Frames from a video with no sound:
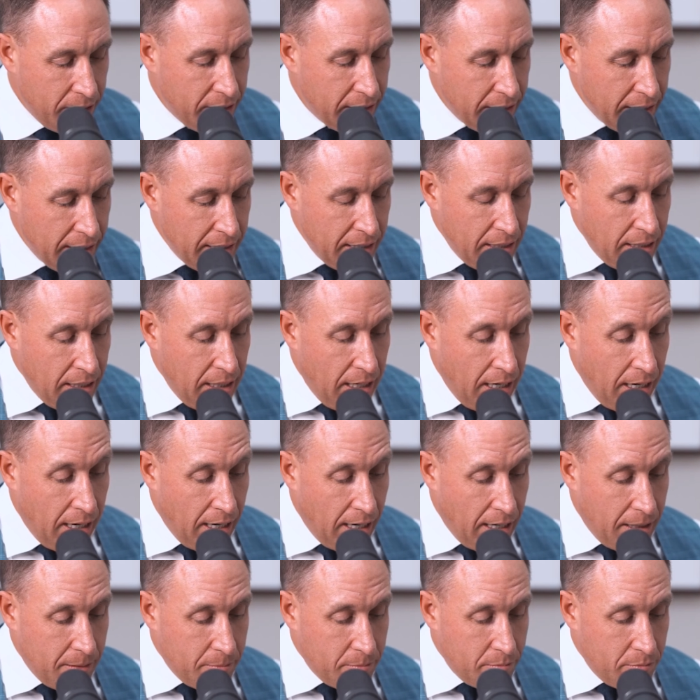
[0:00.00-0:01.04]
me,
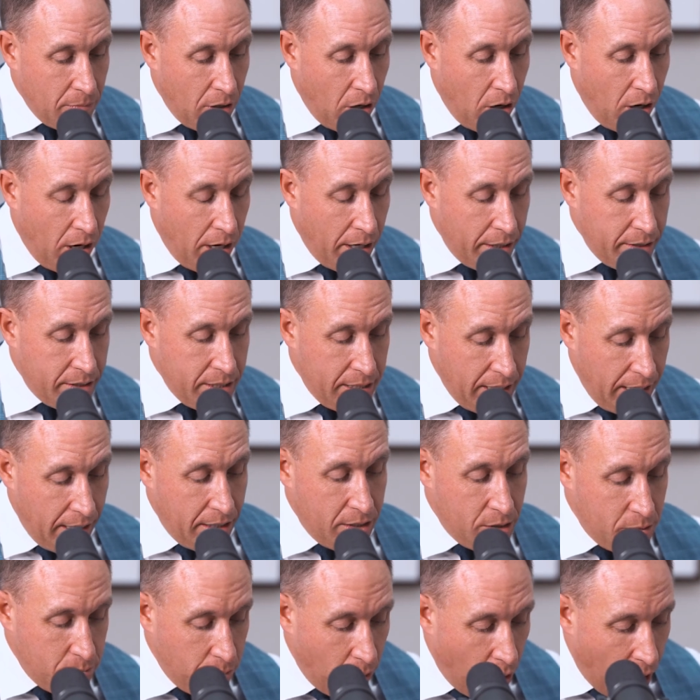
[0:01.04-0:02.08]
on
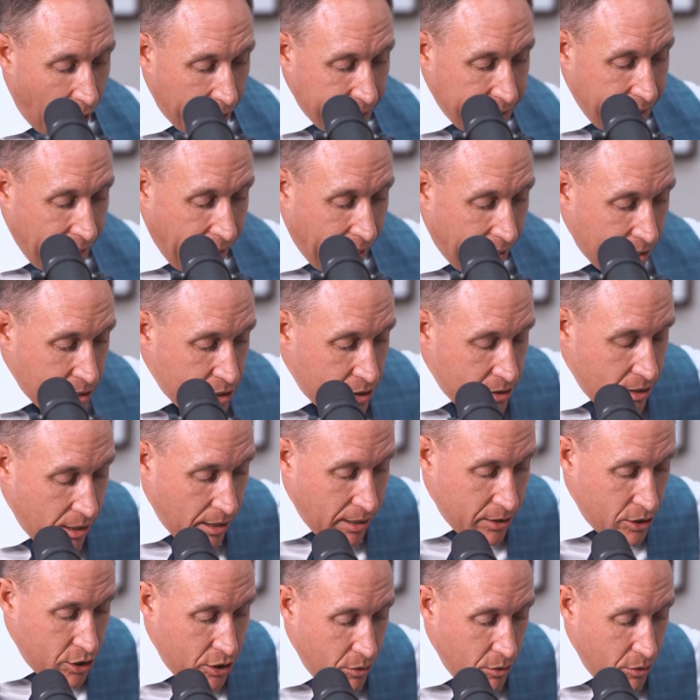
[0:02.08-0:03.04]
today's podcast.